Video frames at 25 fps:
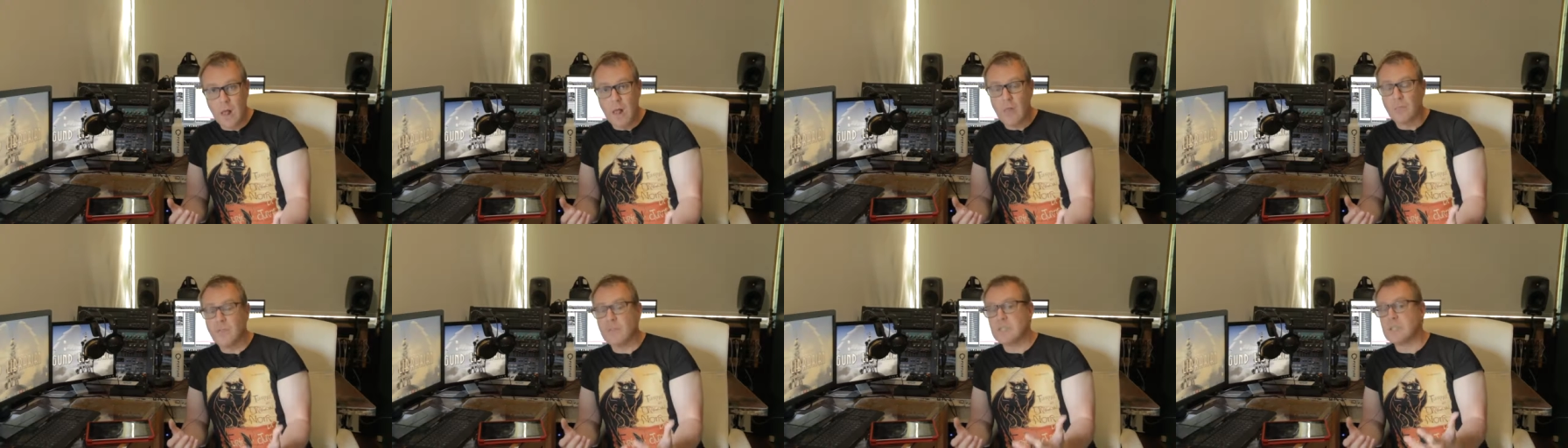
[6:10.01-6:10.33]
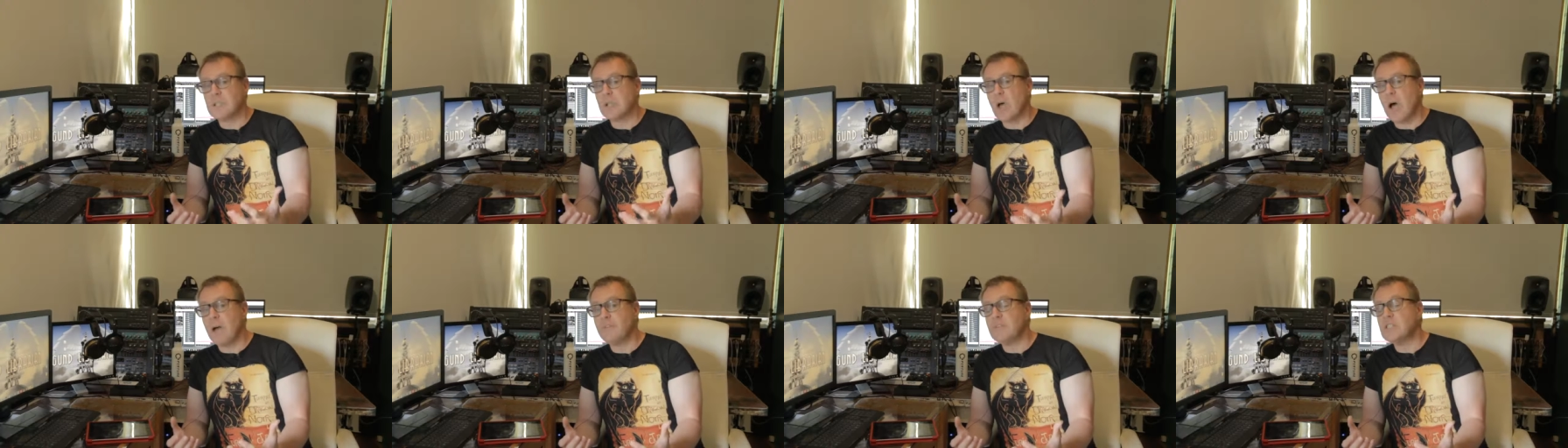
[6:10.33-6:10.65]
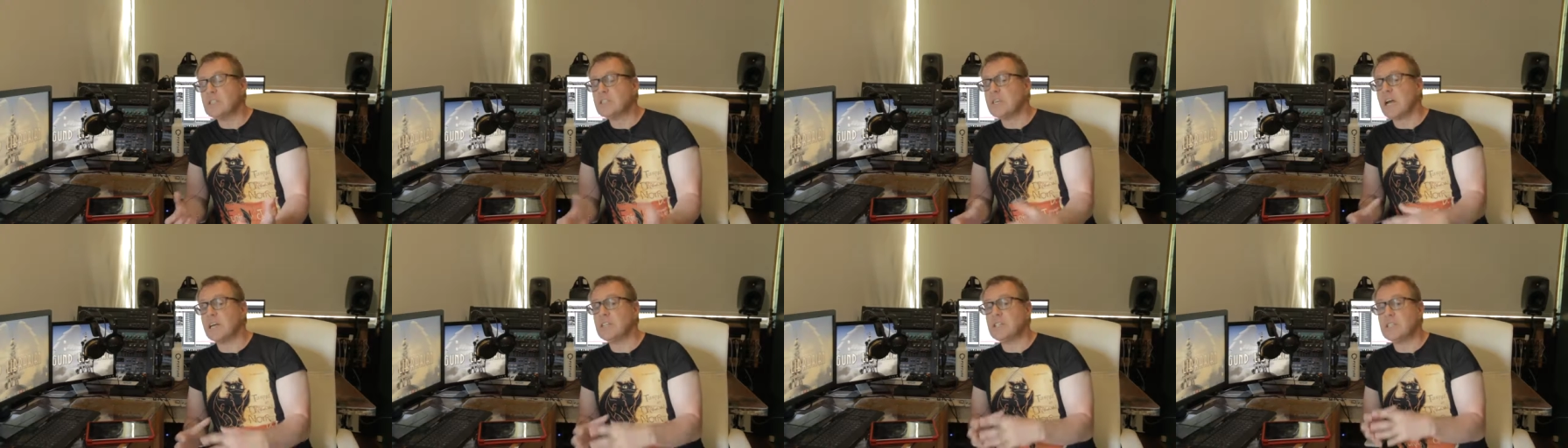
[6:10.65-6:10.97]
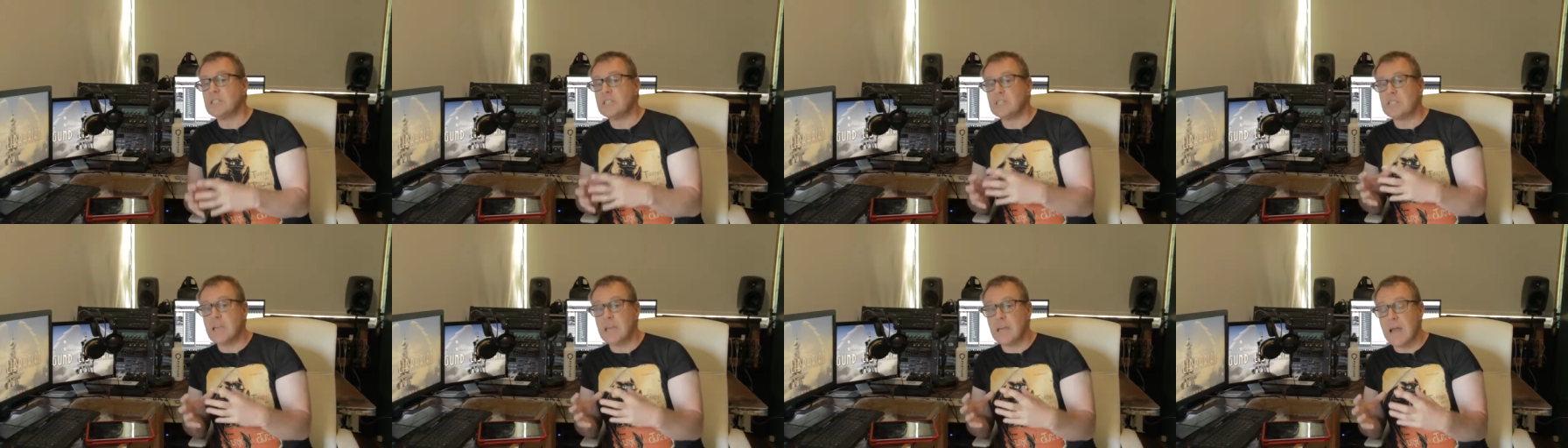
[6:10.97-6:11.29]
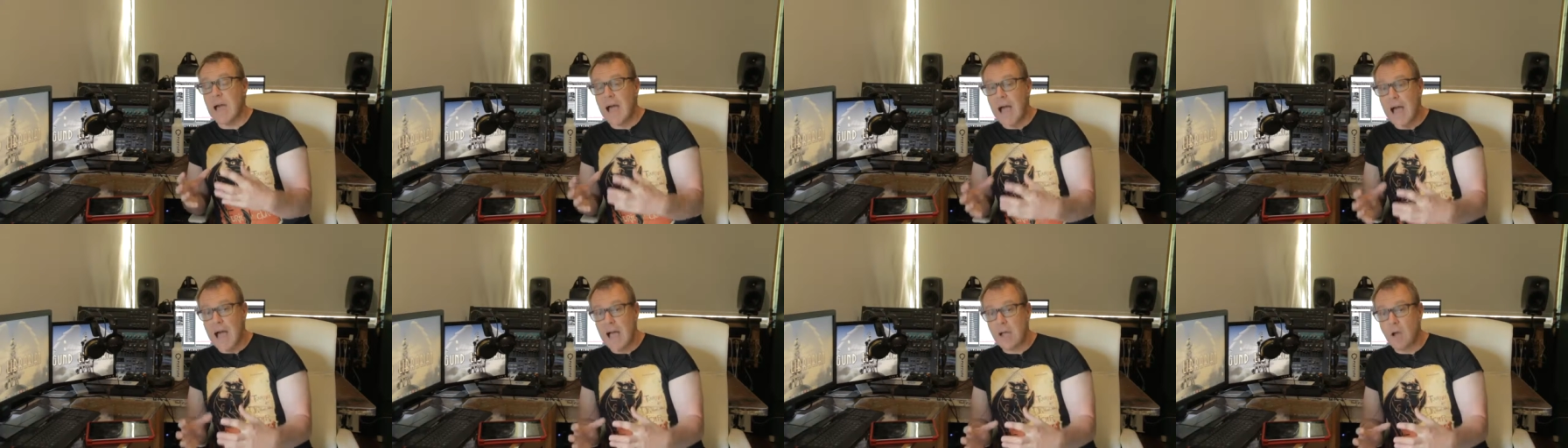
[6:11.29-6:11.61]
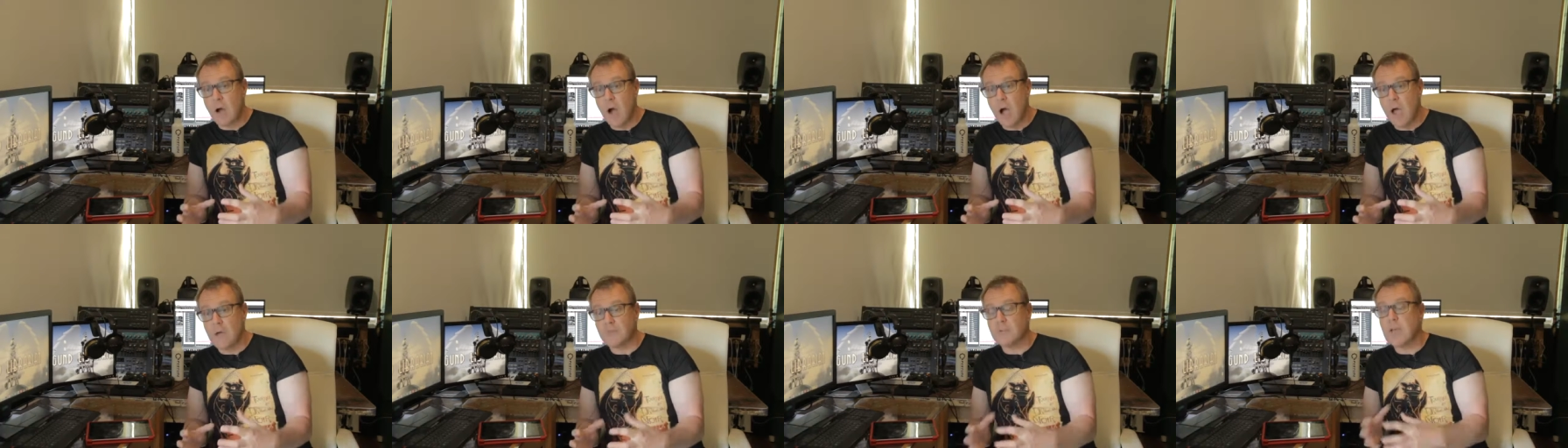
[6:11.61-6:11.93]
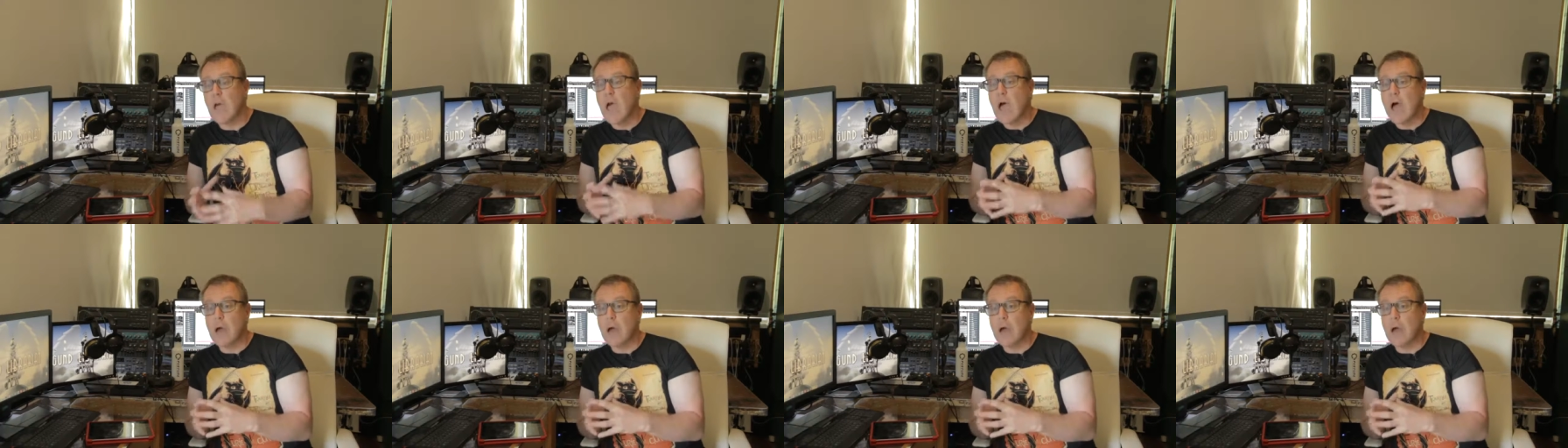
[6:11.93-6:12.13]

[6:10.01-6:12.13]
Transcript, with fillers: This live discussion is then archived